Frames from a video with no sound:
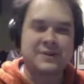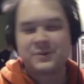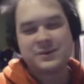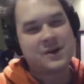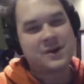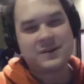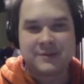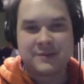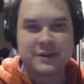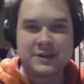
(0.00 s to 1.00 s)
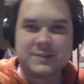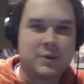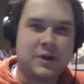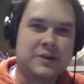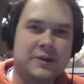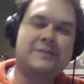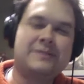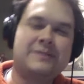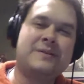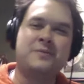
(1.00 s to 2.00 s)
no, that's not really a spoiler.
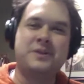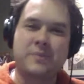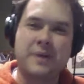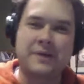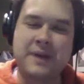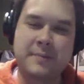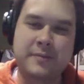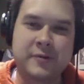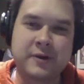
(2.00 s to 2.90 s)
I think we knew about that before.